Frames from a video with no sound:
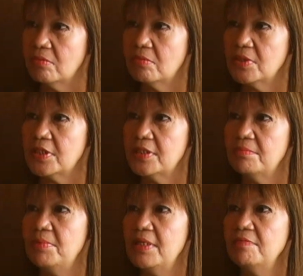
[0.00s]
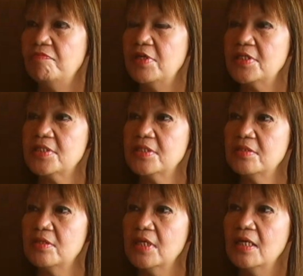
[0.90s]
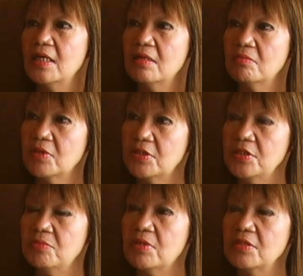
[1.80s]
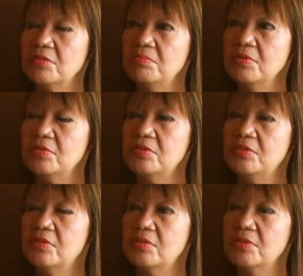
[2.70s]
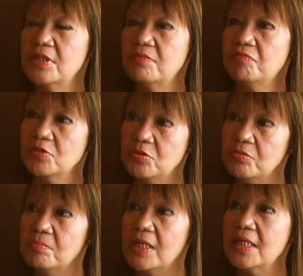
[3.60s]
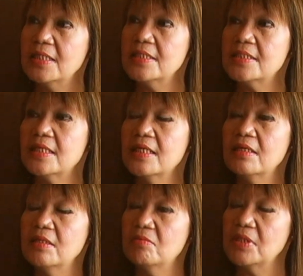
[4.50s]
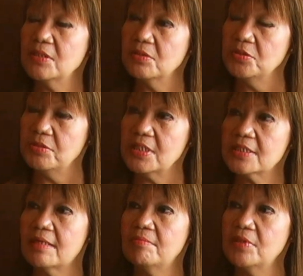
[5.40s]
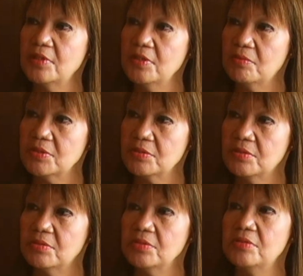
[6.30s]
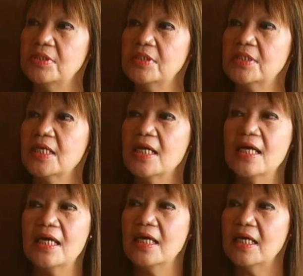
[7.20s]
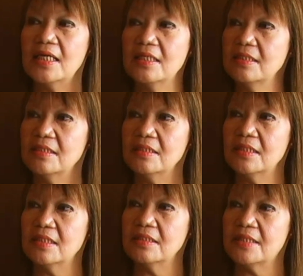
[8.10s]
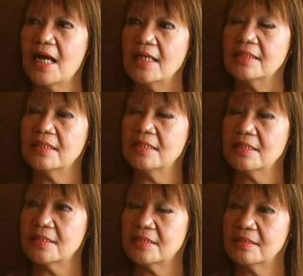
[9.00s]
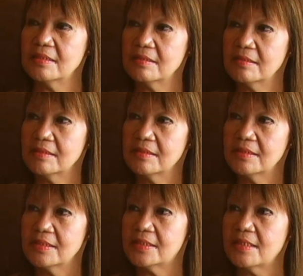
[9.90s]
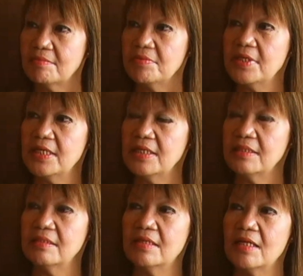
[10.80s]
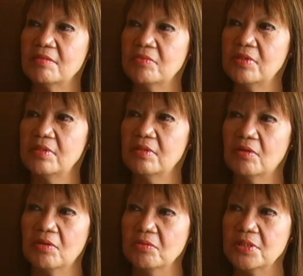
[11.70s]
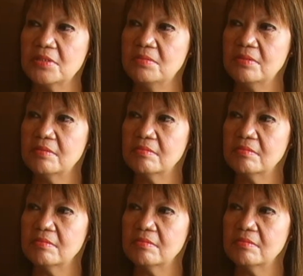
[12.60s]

what are the benefits, you know, whether you want to go there for 2 months, you want to go during summer, you want to go during this, and that is something that will always